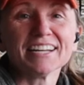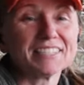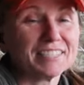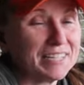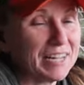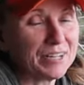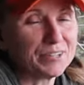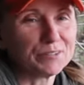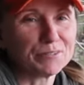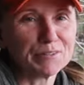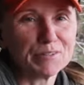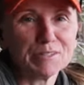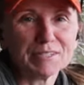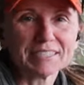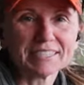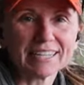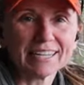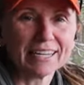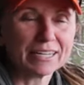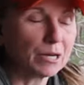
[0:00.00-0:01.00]
Today on Review
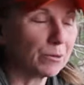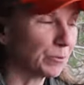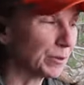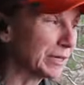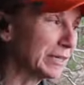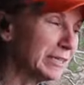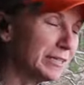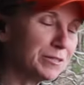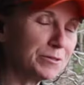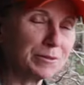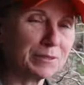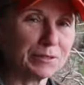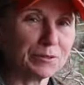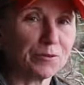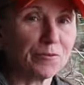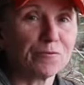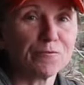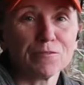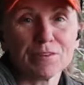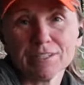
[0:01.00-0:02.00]
This Thing, we're going to do a
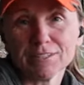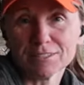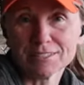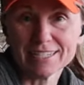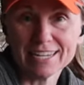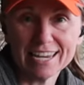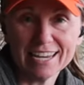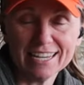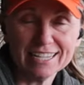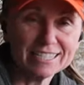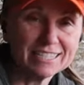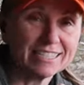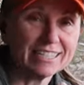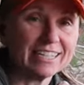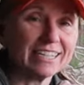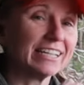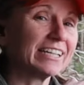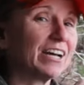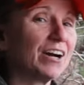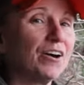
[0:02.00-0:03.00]
little field
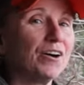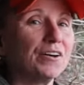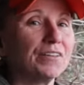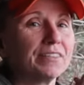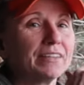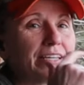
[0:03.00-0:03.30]
testing on